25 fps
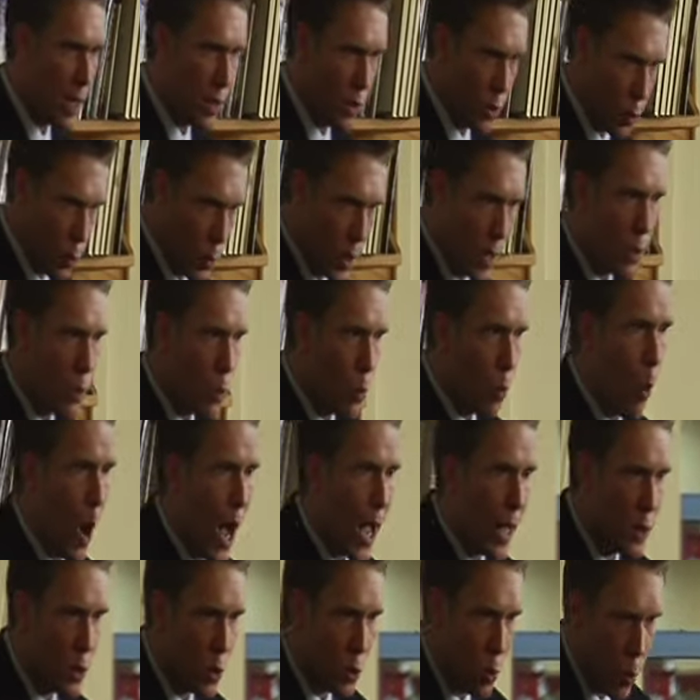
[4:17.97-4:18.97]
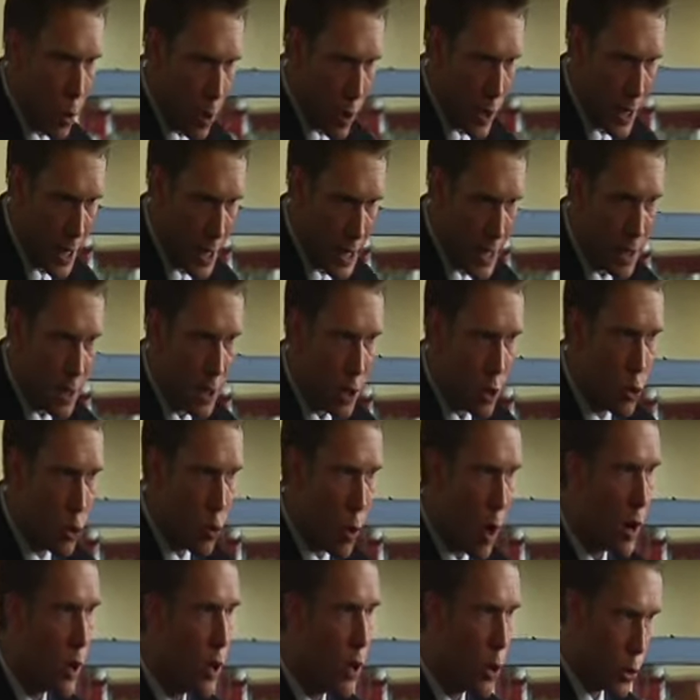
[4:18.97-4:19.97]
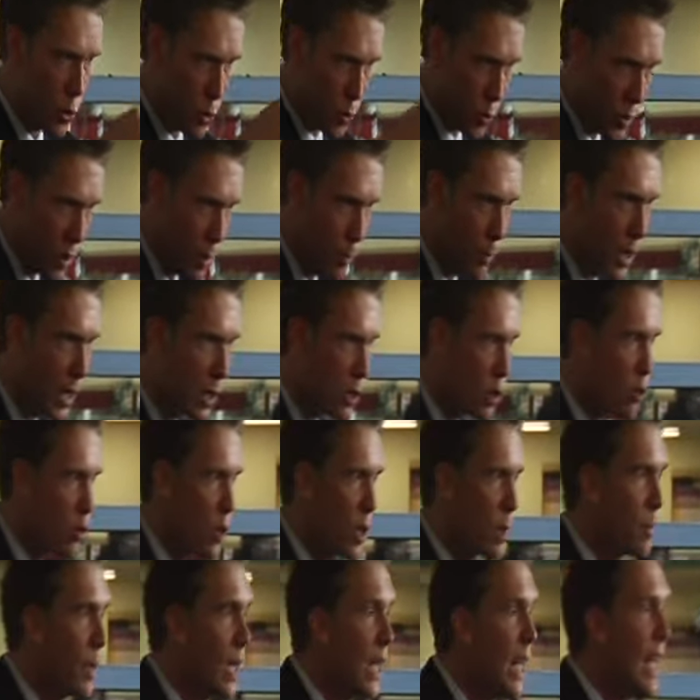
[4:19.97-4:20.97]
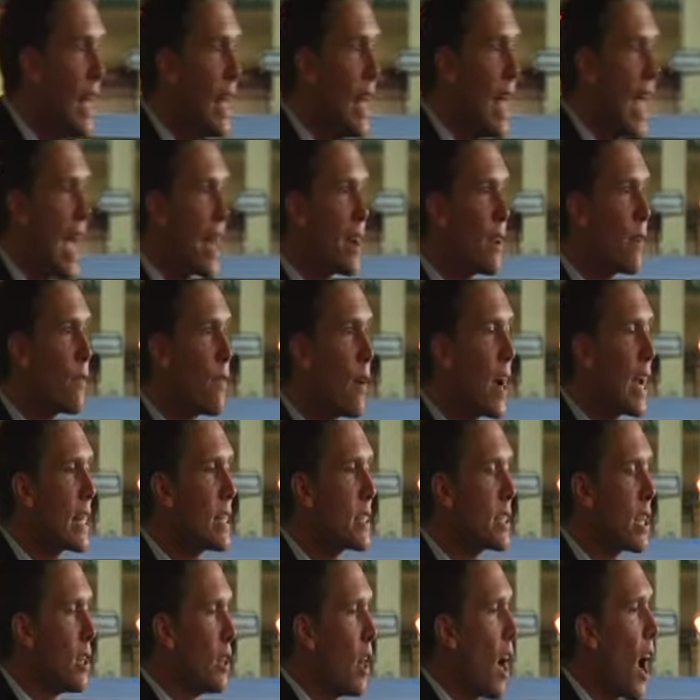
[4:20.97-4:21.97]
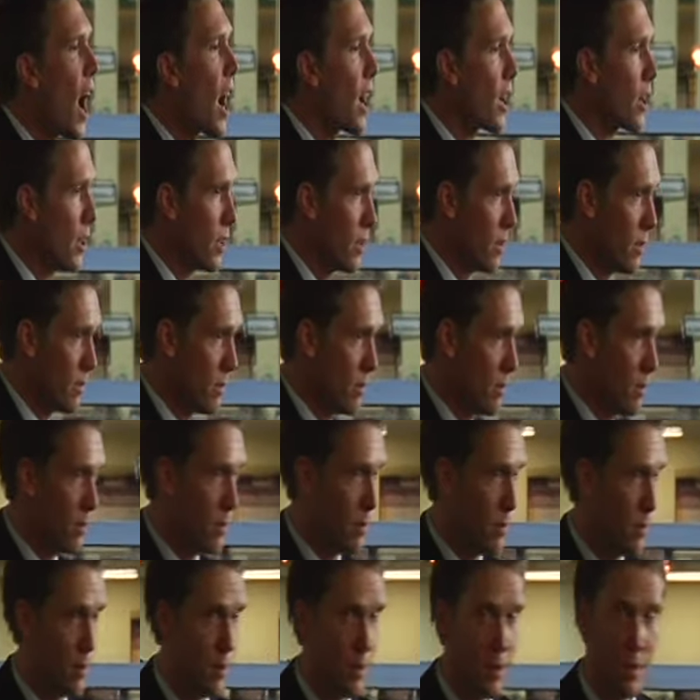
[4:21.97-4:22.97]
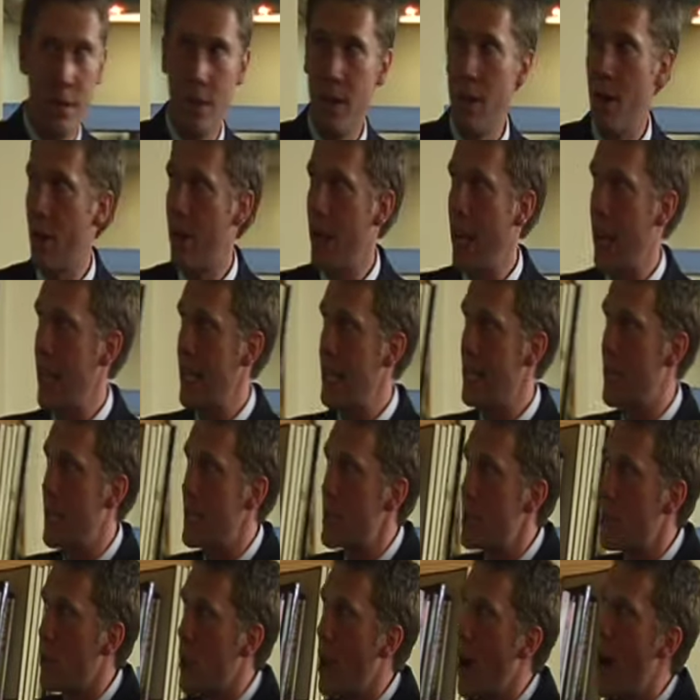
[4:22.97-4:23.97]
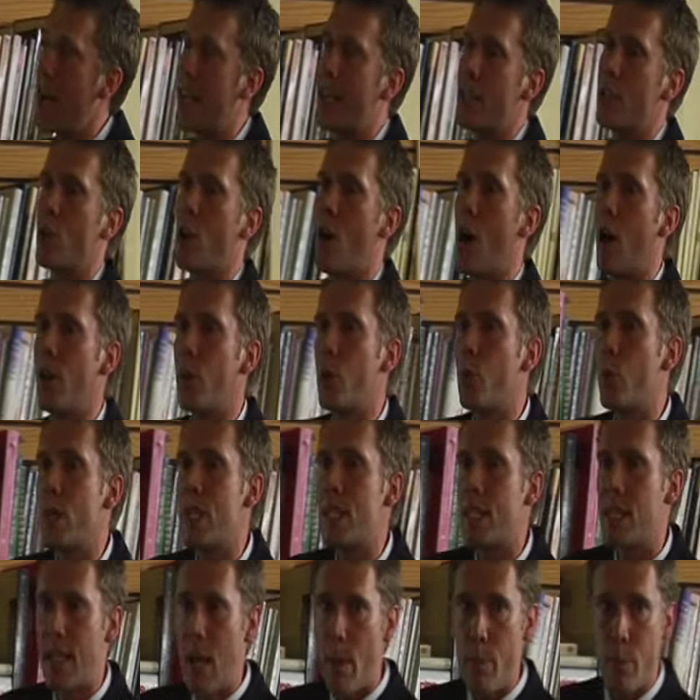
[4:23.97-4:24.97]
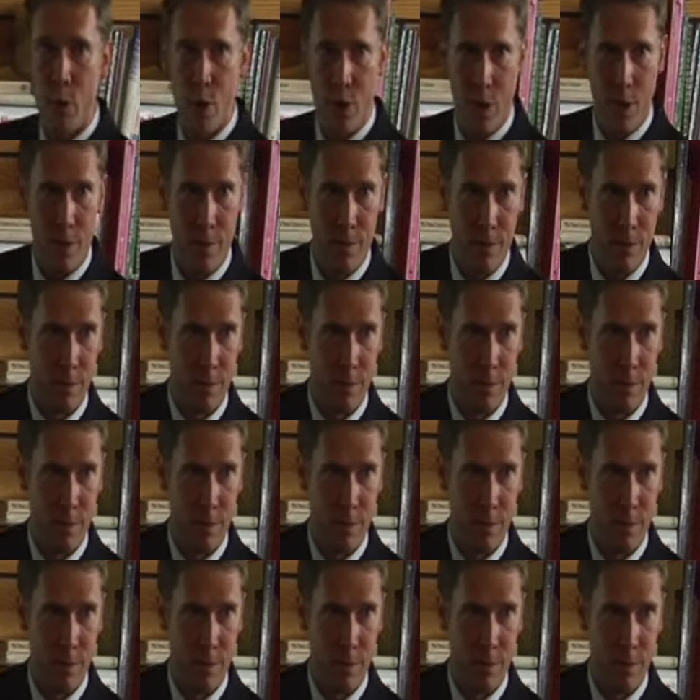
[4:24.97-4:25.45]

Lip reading: The reason why it's working is the drug goes through the bloodstream and it finds a lock. Okay, this lock is called a receptor.